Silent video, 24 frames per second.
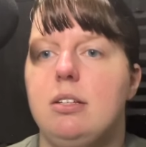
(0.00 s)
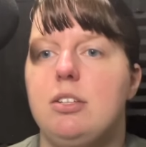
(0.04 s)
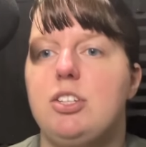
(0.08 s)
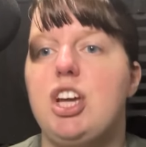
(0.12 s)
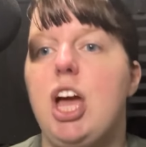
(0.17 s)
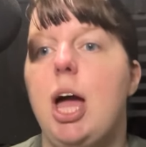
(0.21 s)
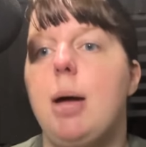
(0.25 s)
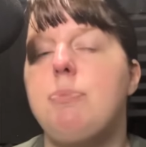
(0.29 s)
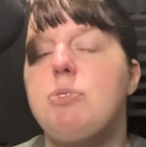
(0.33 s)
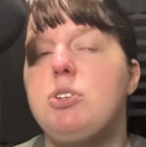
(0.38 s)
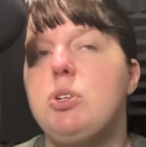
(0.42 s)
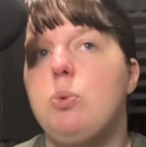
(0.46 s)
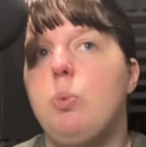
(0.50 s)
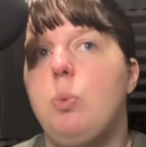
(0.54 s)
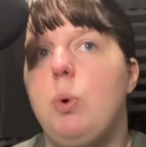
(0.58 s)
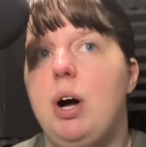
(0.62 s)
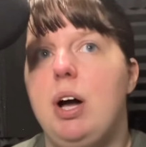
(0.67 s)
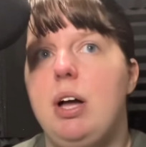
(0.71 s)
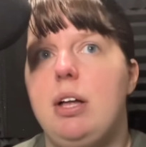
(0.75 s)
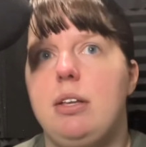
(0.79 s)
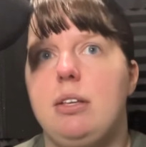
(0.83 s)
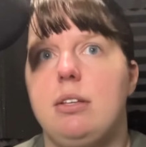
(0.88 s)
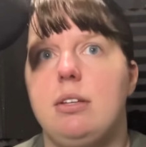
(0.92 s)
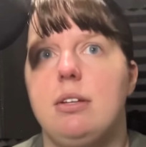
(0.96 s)
Chapter
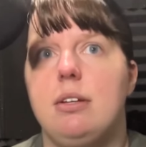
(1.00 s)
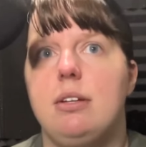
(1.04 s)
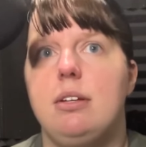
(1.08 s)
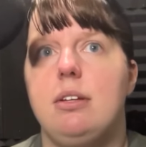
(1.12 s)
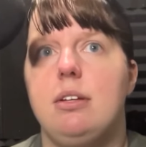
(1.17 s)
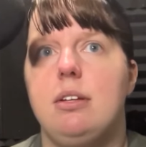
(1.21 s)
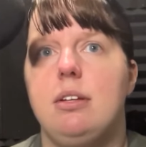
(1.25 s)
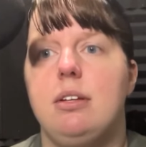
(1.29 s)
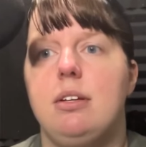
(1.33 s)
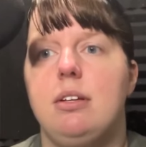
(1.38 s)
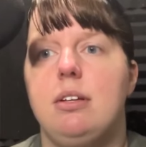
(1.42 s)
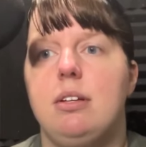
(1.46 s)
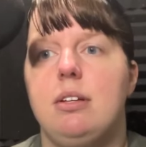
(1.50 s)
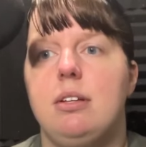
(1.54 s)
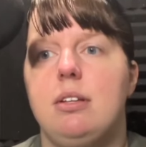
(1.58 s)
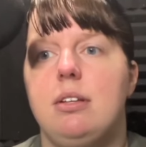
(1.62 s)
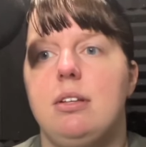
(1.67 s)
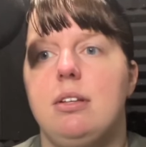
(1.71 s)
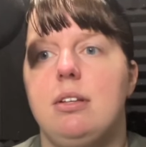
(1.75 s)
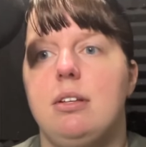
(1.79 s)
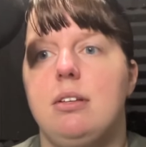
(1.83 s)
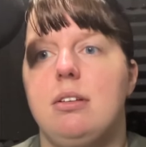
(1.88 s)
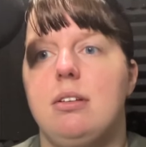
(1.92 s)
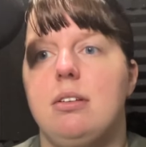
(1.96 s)
1
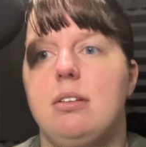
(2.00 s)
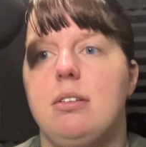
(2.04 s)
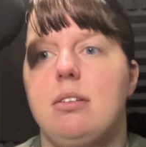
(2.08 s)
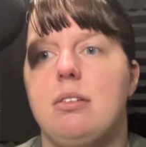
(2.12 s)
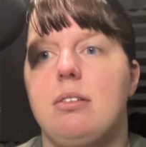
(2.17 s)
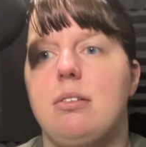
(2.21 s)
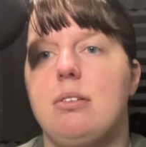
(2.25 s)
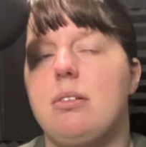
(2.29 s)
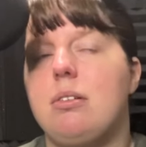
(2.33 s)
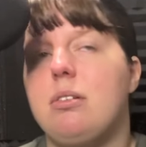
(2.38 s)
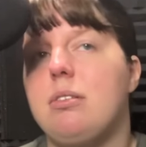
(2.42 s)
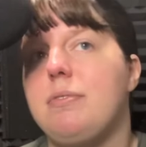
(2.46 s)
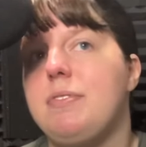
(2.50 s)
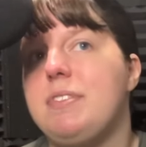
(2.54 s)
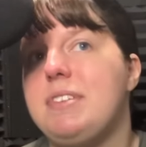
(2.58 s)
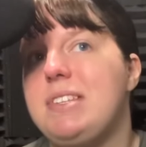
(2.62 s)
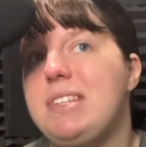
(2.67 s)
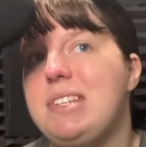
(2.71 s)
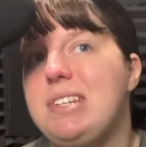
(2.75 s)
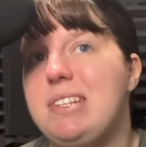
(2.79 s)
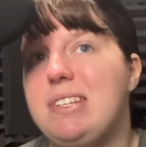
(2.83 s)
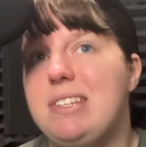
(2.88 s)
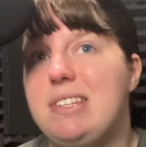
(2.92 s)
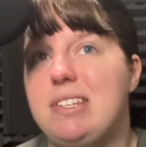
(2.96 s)

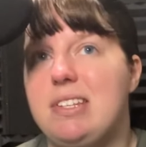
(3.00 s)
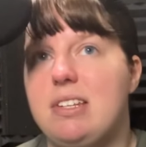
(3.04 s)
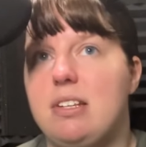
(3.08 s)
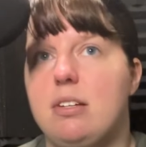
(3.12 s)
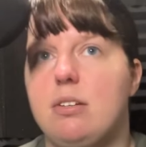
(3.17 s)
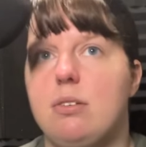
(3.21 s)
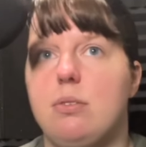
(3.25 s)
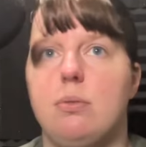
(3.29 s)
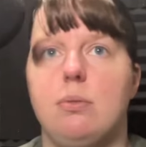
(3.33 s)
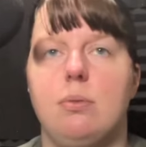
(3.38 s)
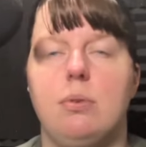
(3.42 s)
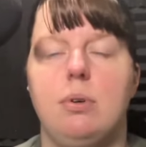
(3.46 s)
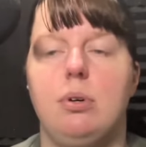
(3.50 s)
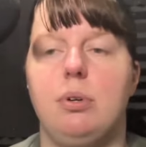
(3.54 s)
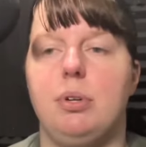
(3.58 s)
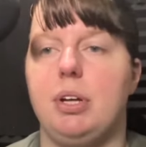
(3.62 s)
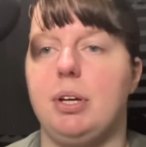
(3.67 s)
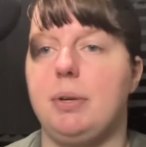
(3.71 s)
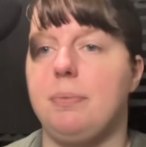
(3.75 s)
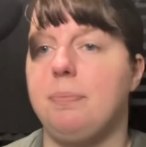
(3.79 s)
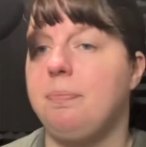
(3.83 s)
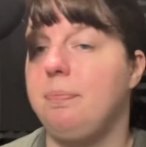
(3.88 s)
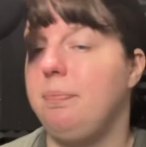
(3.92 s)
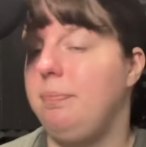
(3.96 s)
Harvest is. Oh, hold
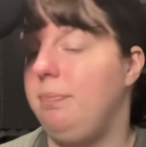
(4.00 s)
on.